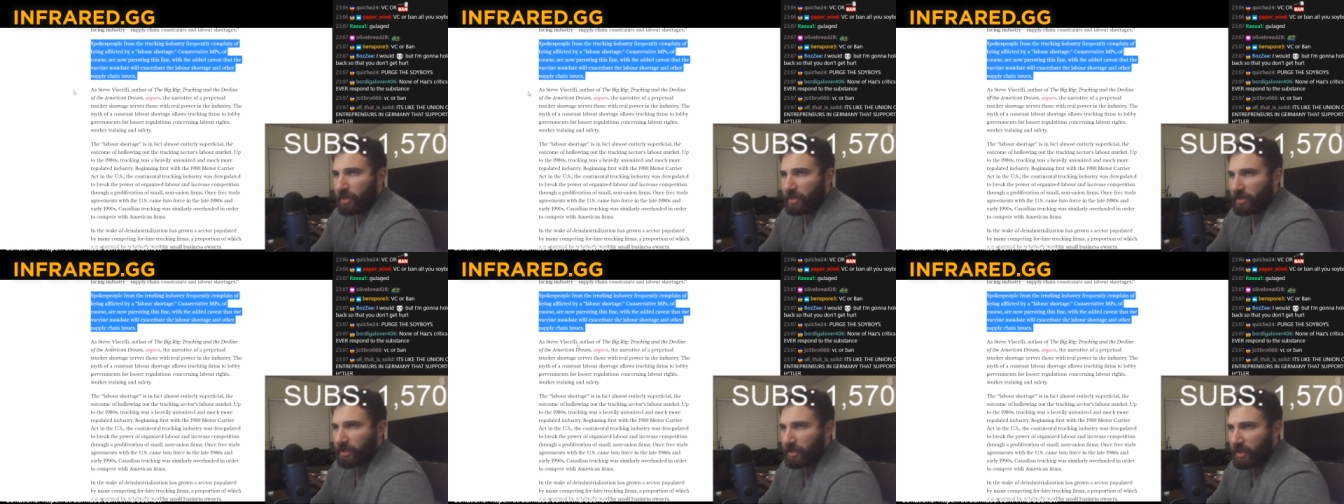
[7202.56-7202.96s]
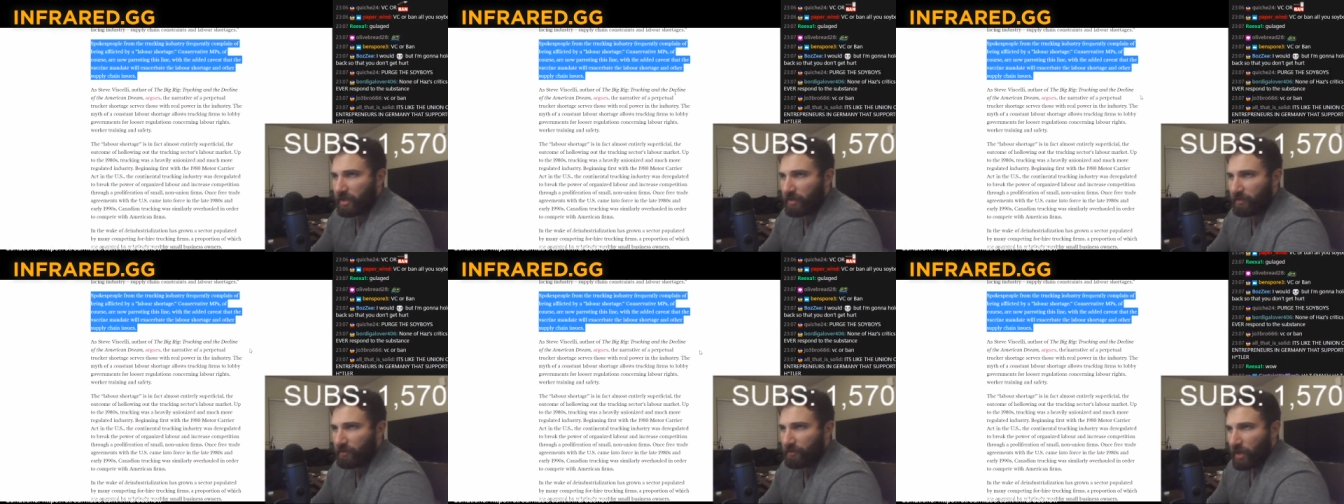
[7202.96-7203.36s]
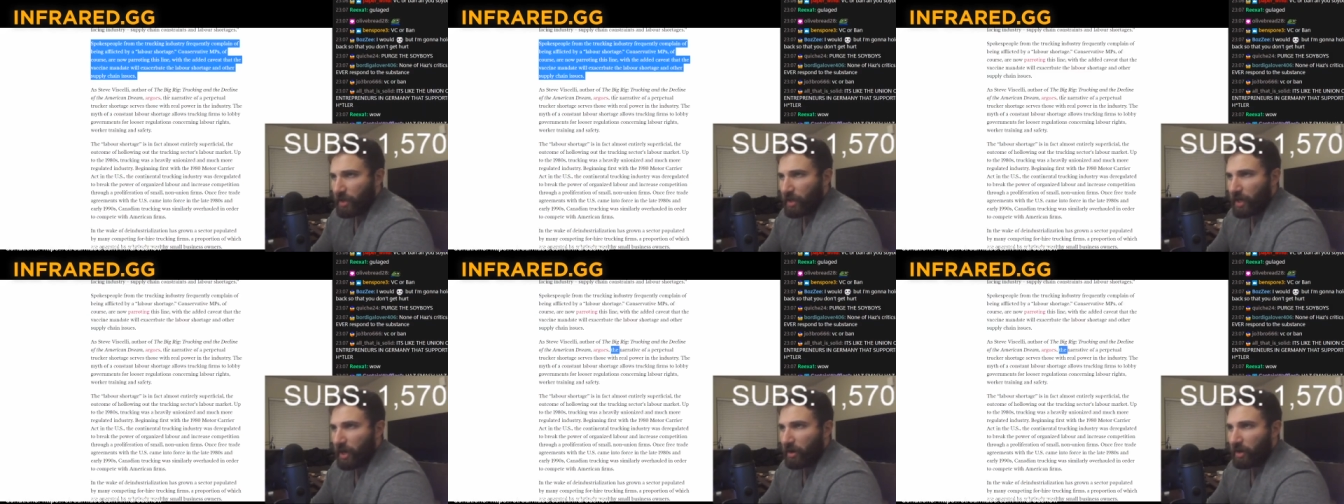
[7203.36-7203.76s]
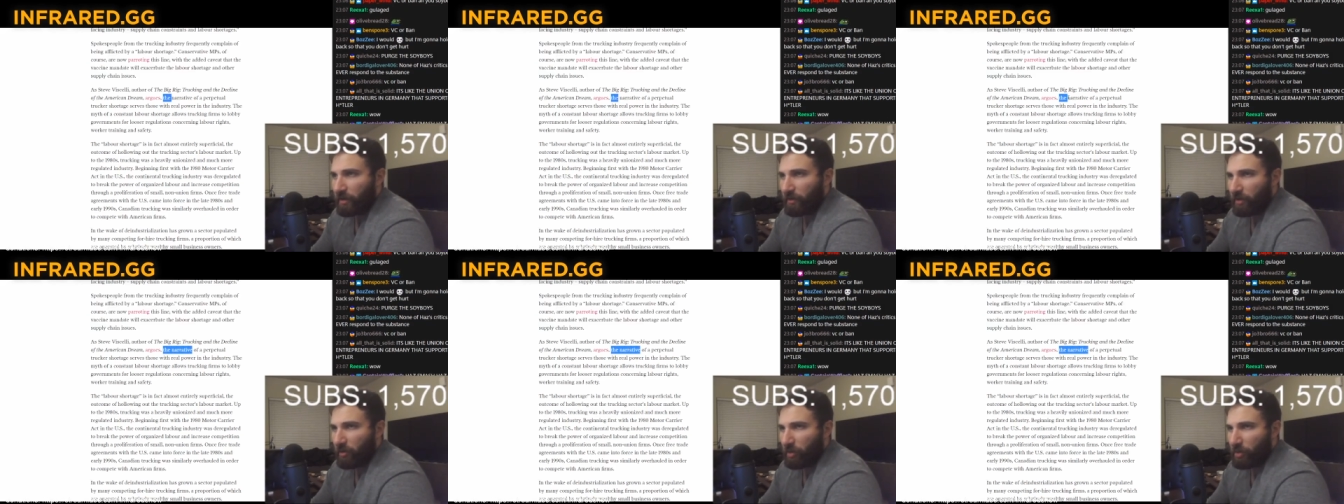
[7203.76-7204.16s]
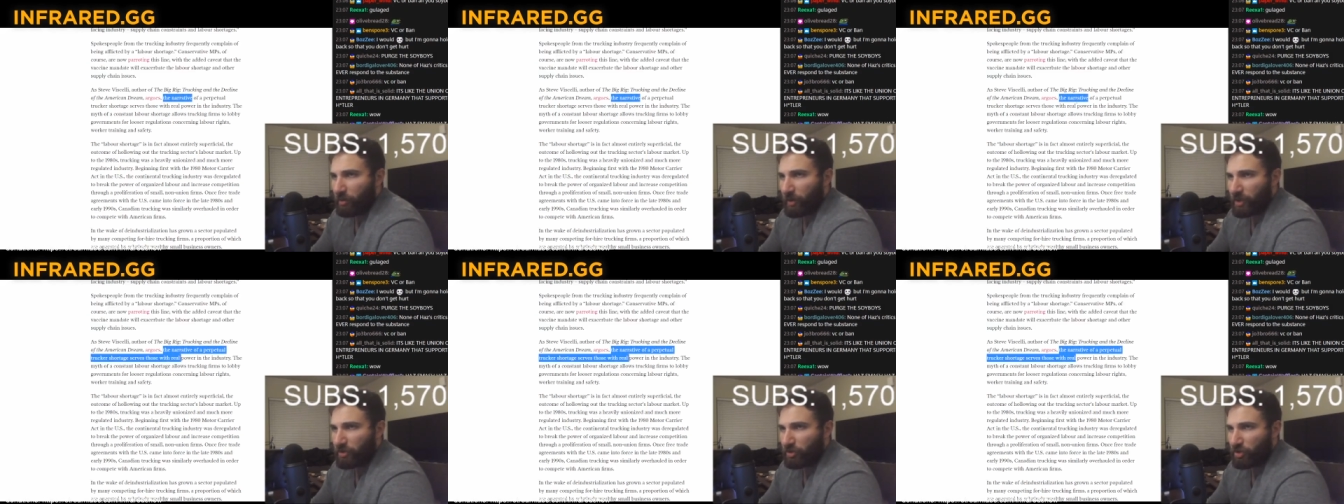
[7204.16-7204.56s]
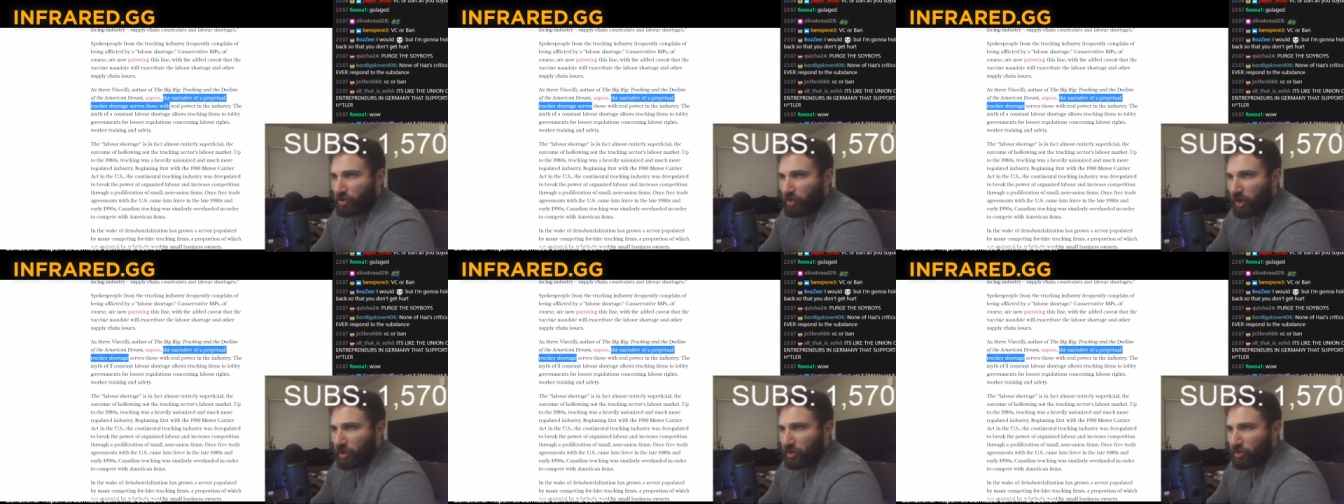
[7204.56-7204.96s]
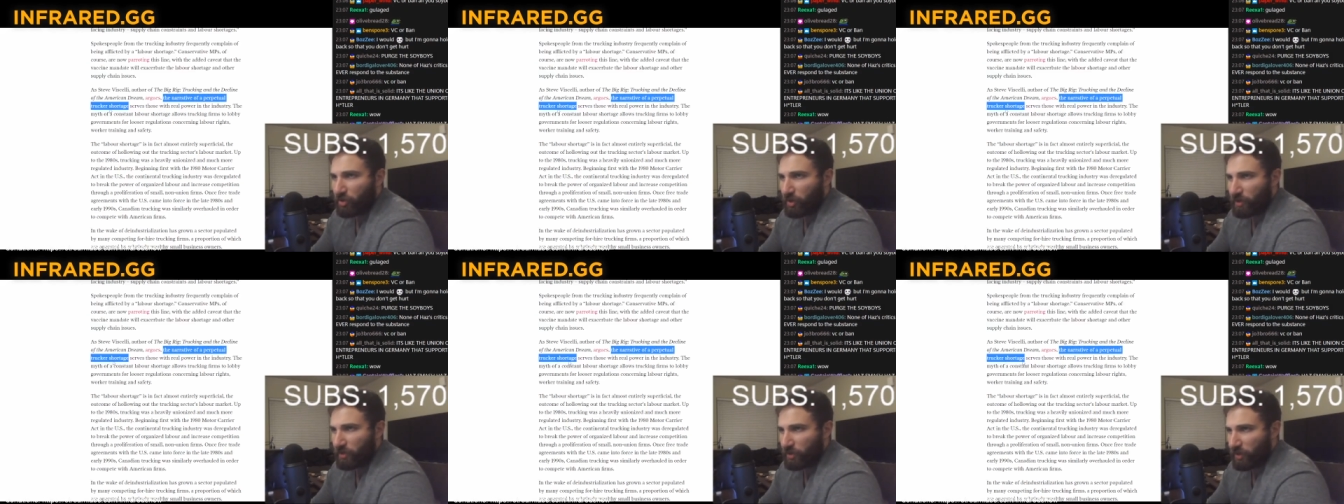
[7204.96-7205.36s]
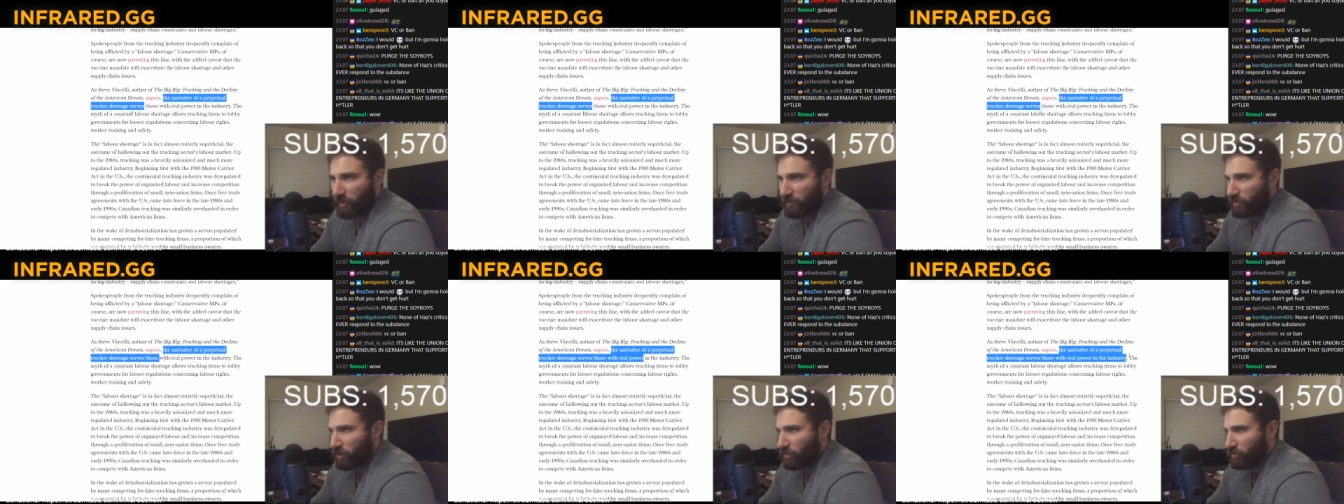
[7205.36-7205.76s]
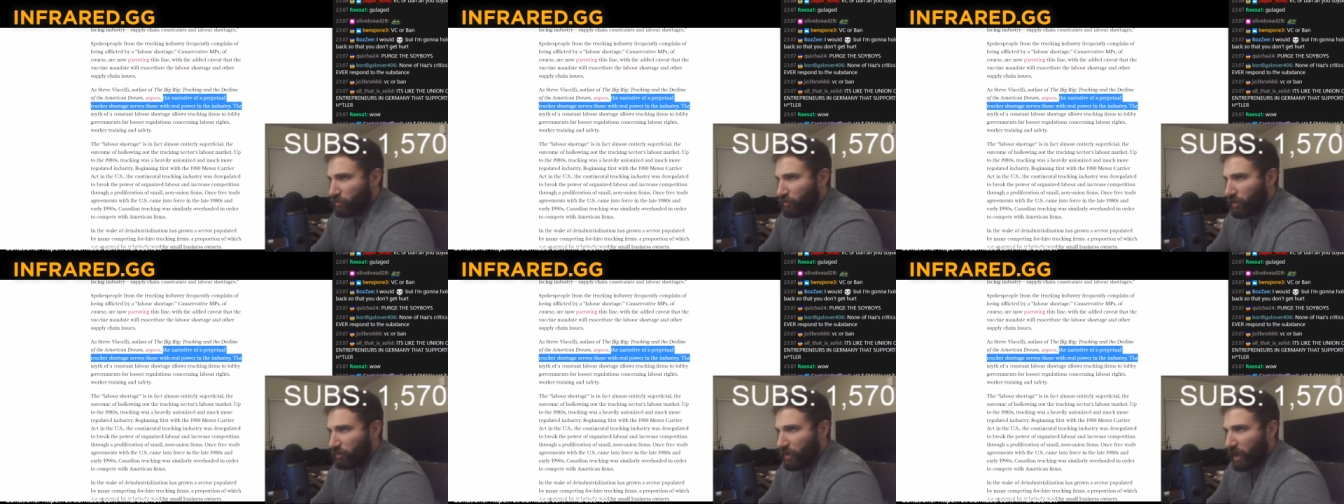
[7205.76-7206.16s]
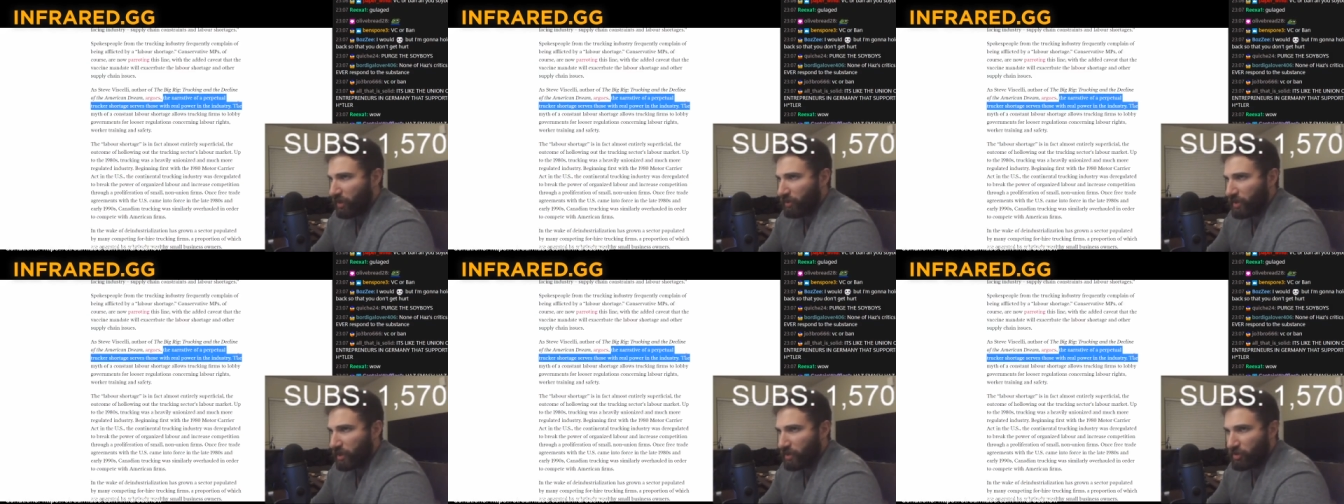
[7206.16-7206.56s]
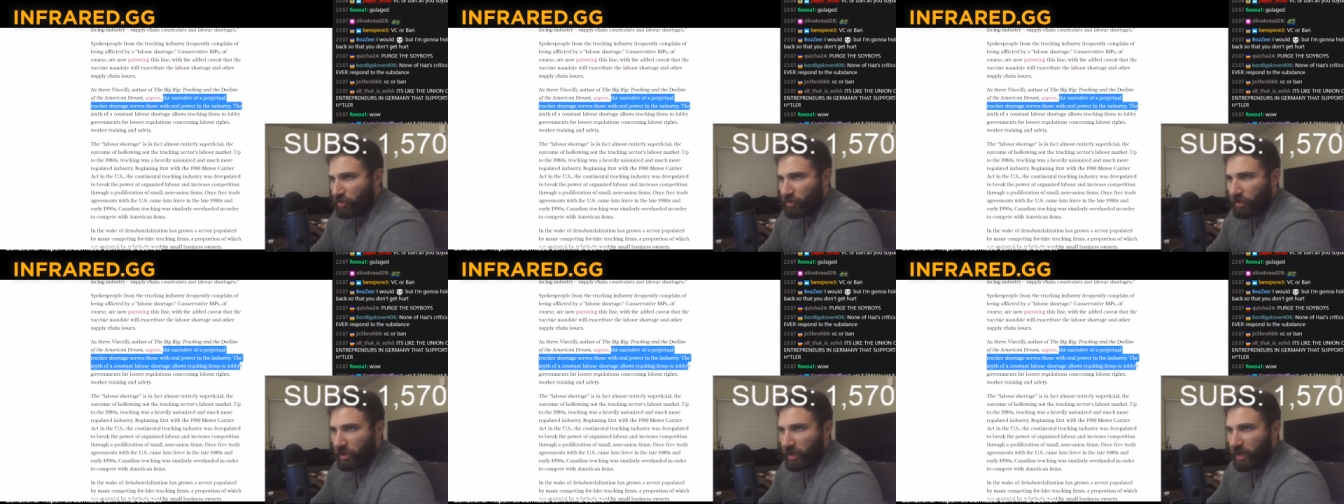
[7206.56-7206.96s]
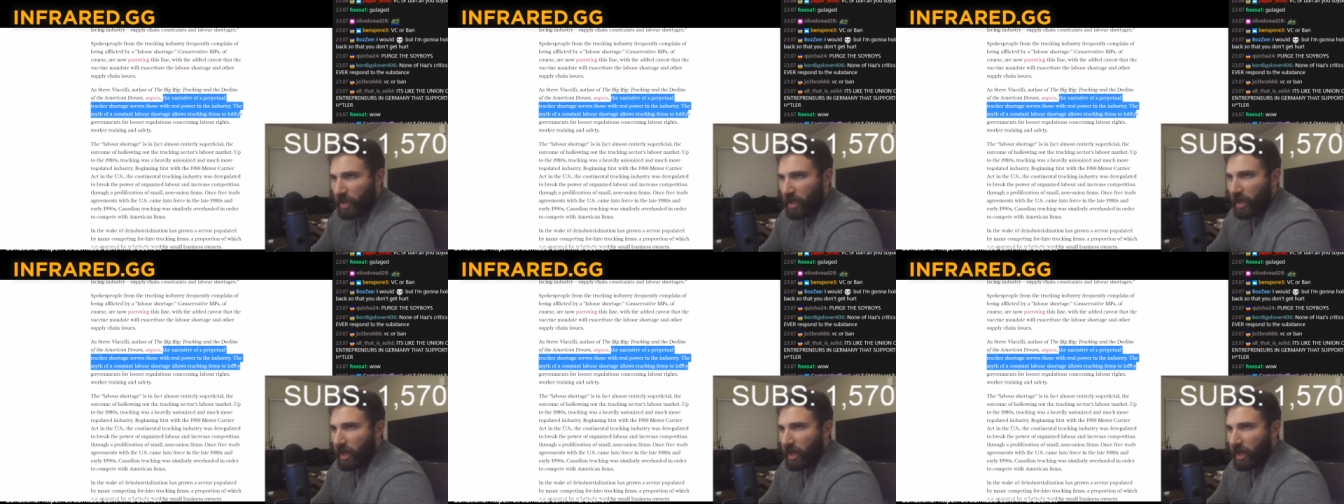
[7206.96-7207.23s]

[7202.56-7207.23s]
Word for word: Steve, the narrative of a perpetual struggle shortage serves those with real power in the industry.